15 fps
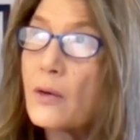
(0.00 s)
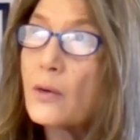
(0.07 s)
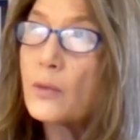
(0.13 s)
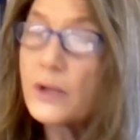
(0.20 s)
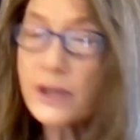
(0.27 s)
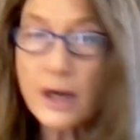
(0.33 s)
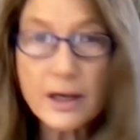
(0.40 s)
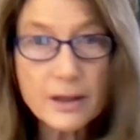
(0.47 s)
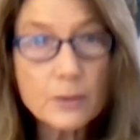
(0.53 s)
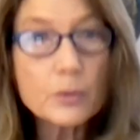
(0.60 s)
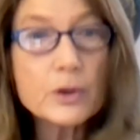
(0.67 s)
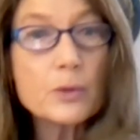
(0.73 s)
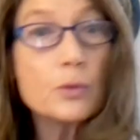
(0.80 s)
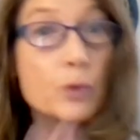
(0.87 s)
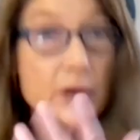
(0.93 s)
we kind of
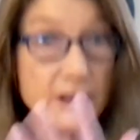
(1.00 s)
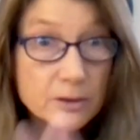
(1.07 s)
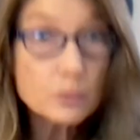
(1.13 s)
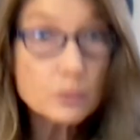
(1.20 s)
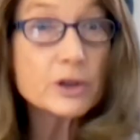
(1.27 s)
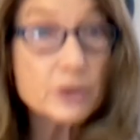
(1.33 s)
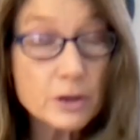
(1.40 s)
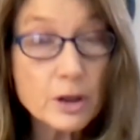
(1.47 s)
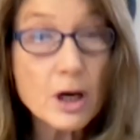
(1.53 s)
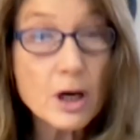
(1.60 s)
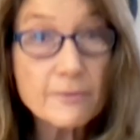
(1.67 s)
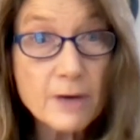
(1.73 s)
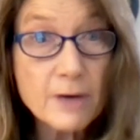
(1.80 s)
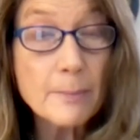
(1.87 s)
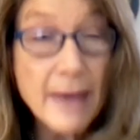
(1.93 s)
we took
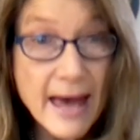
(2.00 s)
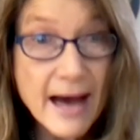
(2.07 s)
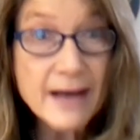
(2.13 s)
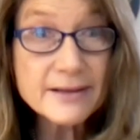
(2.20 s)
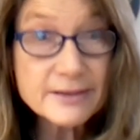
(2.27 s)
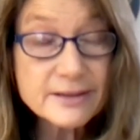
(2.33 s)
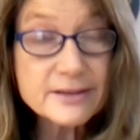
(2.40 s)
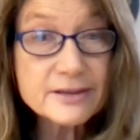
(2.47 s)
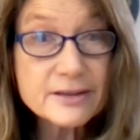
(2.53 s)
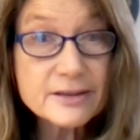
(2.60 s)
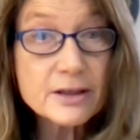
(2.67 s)
off our masks.